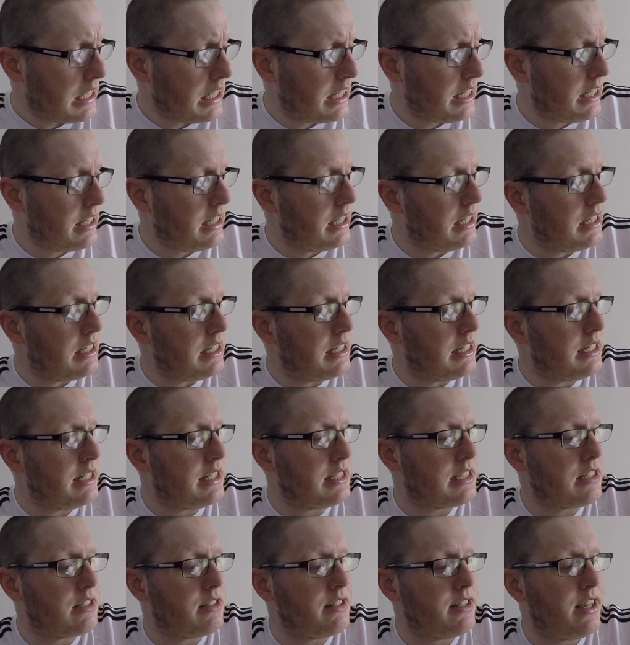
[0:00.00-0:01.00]

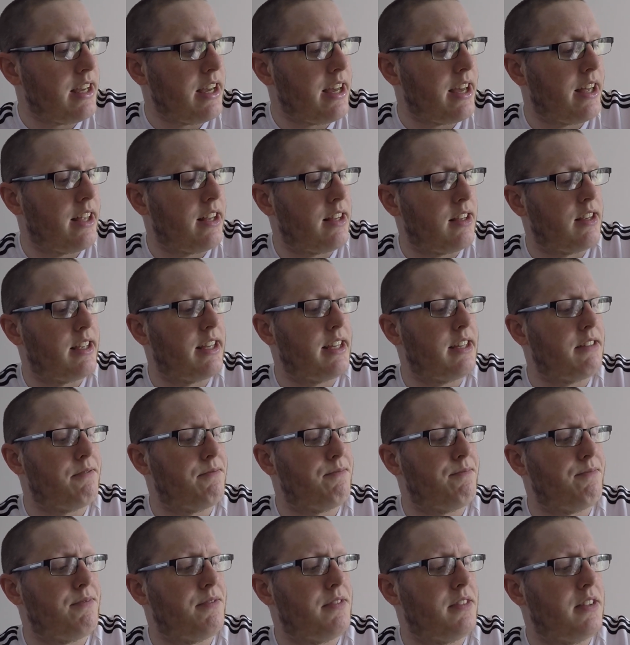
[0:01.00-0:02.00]
So yeah, like,
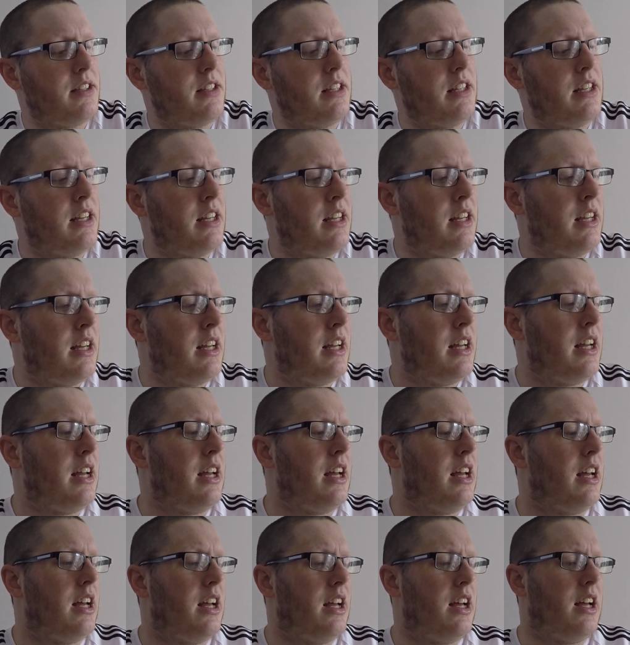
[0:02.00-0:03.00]

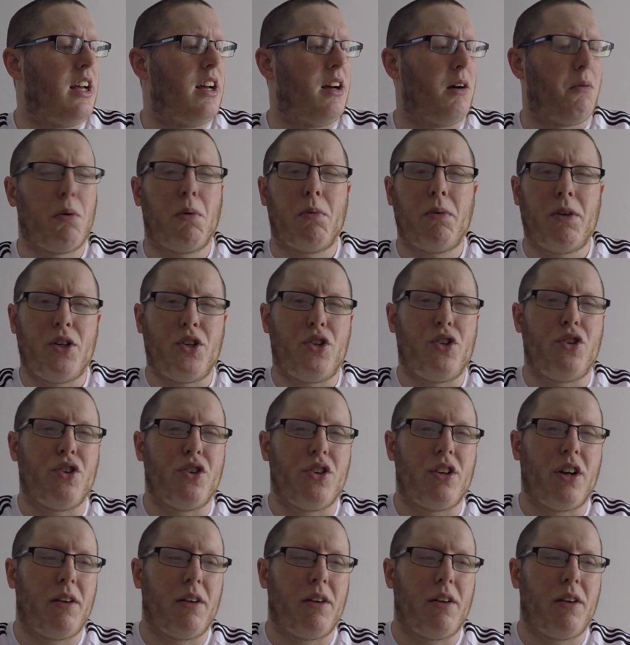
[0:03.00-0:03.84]
I probably should.